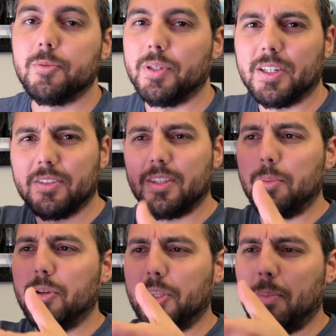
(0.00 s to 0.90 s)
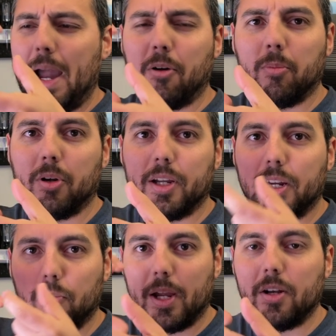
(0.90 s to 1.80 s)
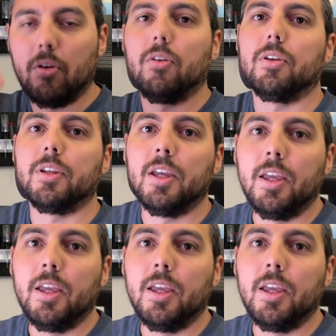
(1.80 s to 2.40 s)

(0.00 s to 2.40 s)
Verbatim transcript: because they put the power brick right on